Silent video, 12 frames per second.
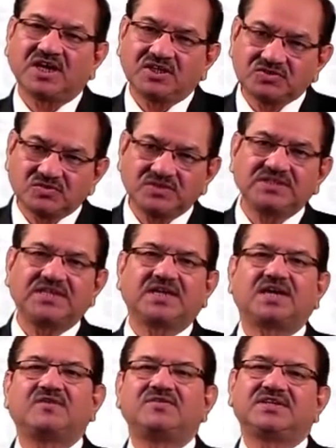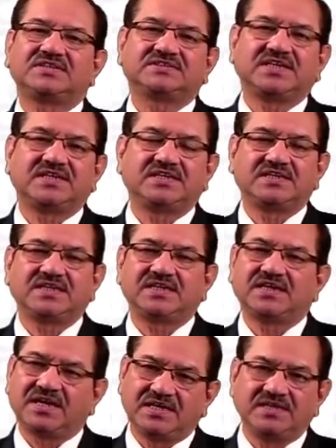also in the accounting standard
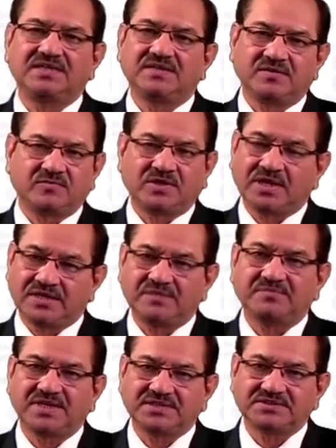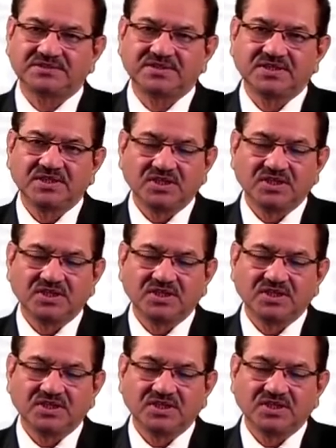10 earlier, unrevised.